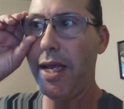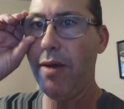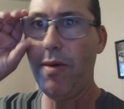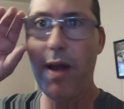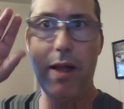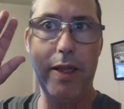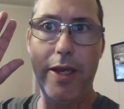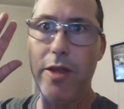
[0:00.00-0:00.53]

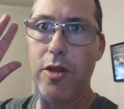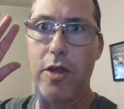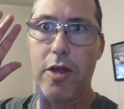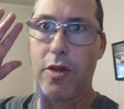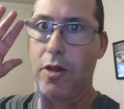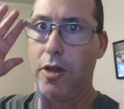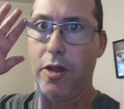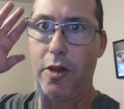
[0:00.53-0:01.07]
well, he's
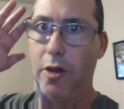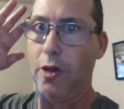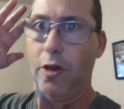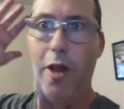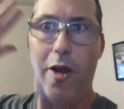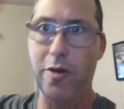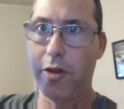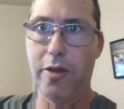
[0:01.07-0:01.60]
just
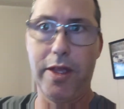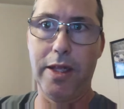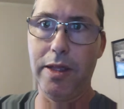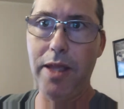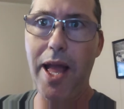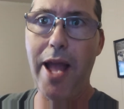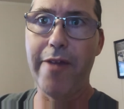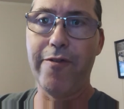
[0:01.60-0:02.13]
larger
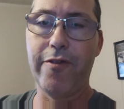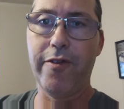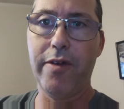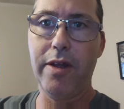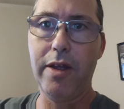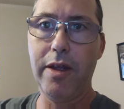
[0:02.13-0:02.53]
than life.